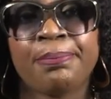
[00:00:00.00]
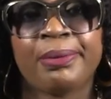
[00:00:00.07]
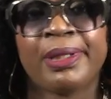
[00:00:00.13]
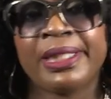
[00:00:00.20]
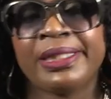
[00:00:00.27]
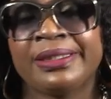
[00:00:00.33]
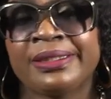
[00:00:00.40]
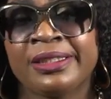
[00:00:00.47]

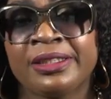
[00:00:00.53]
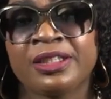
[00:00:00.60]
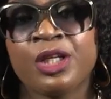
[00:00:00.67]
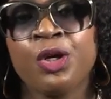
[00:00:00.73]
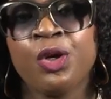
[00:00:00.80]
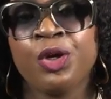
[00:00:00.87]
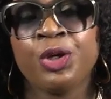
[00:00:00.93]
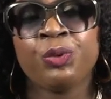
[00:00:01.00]
places.
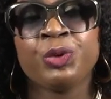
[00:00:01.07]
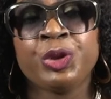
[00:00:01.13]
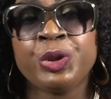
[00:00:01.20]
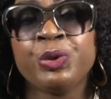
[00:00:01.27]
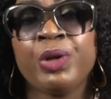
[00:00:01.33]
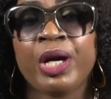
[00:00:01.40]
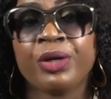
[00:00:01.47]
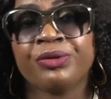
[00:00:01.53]
You
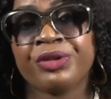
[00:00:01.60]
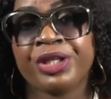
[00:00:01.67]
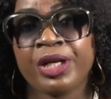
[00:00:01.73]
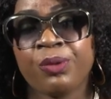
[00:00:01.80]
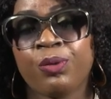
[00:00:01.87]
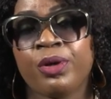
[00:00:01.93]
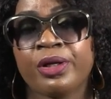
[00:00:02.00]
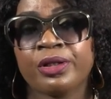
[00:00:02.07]
healthcare
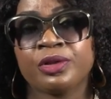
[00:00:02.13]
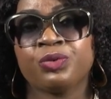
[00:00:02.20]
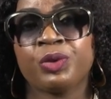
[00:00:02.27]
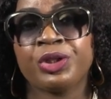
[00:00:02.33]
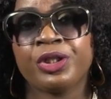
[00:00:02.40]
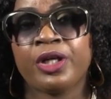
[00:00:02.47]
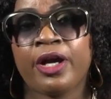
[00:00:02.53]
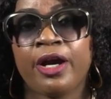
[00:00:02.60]
workers, when
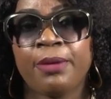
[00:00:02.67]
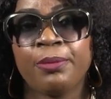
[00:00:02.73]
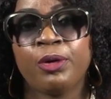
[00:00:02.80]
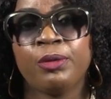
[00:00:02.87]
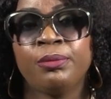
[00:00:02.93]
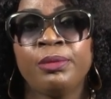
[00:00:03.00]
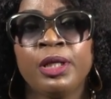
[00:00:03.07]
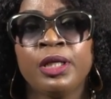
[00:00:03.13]
you come
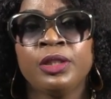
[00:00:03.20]
home,